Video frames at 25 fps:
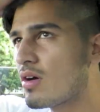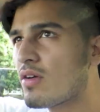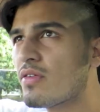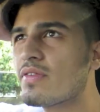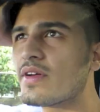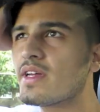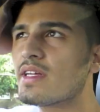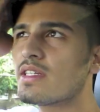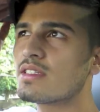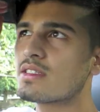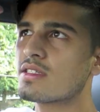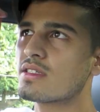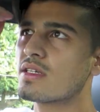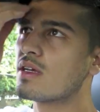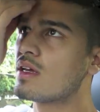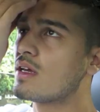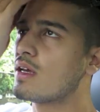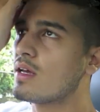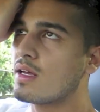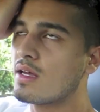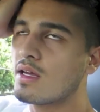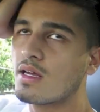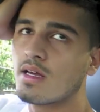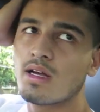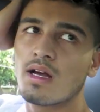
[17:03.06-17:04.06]
the office.
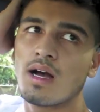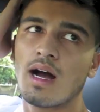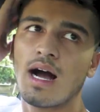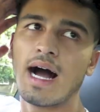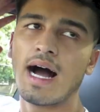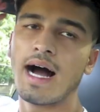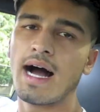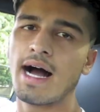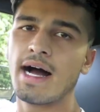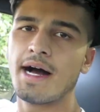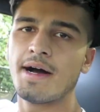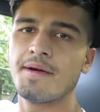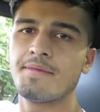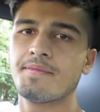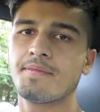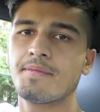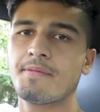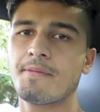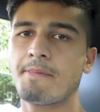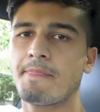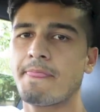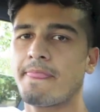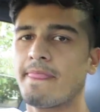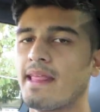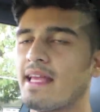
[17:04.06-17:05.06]

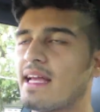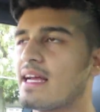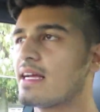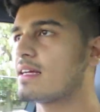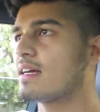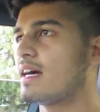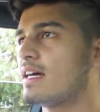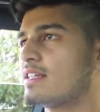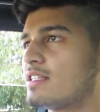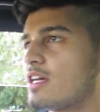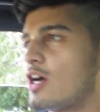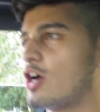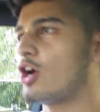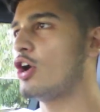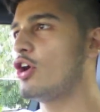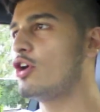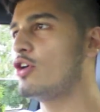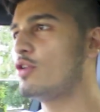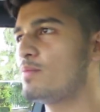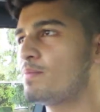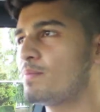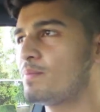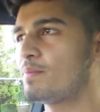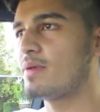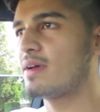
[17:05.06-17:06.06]
Um, yeah, guys, I
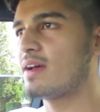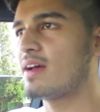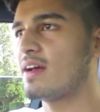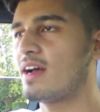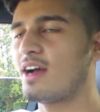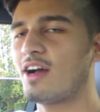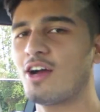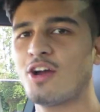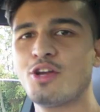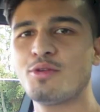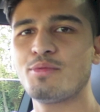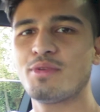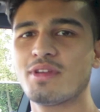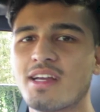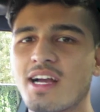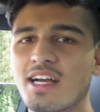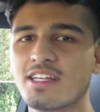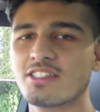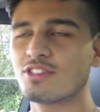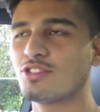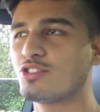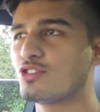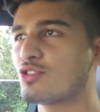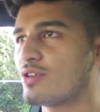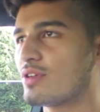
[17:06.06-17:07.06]
hope uh, I hope you
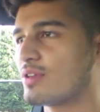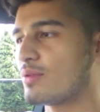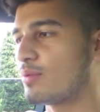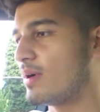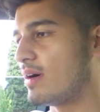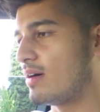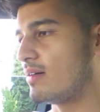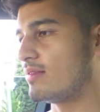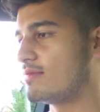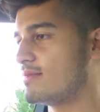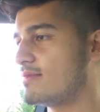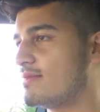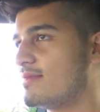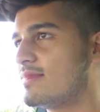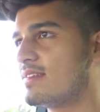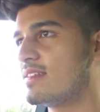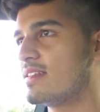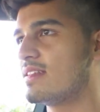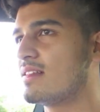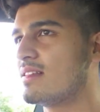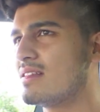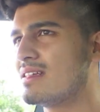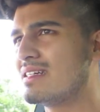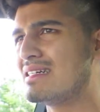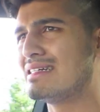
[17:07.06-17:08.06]
guys enjoy the uh,
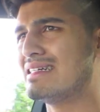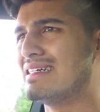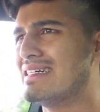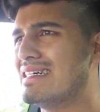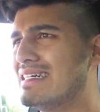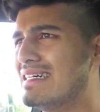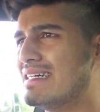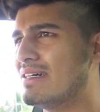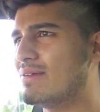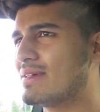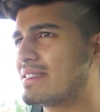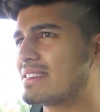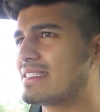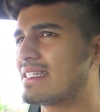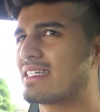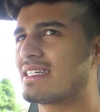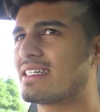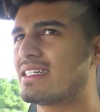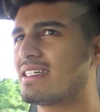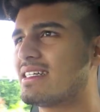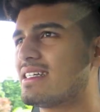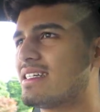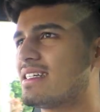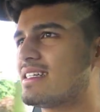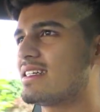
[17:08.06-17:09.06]

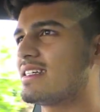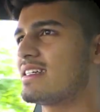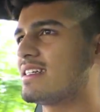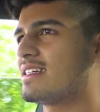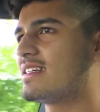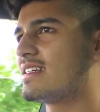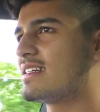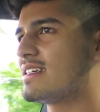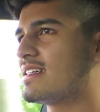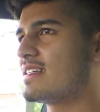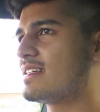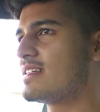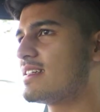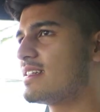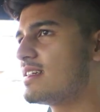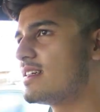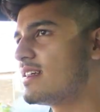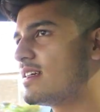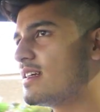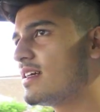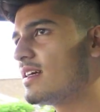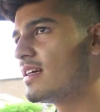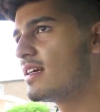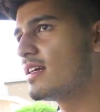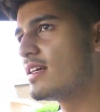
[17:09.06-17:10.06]

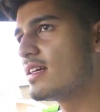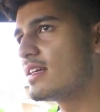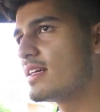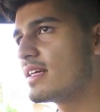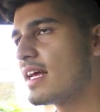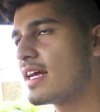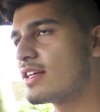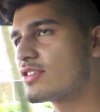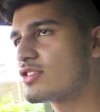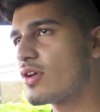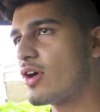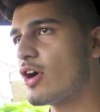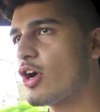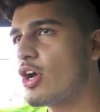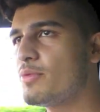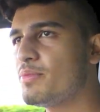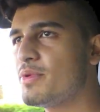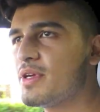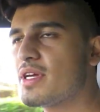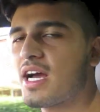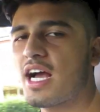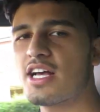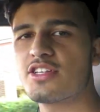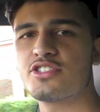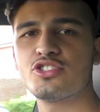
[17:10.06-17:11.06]
vlog. Yeah, so I hope
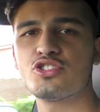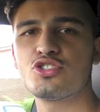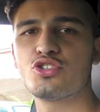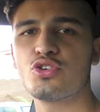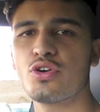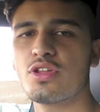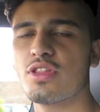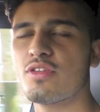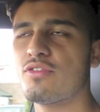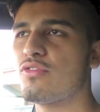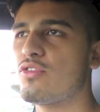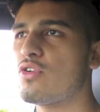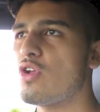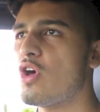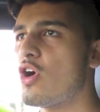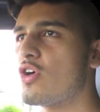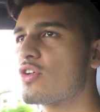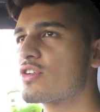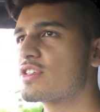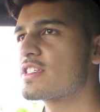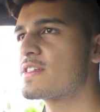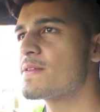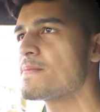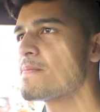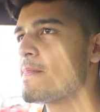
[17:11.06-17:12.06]
you guys enjoy the
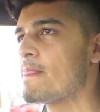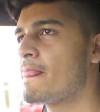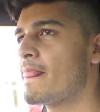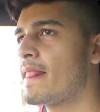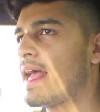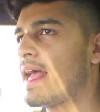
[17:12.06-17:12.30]
vlogs.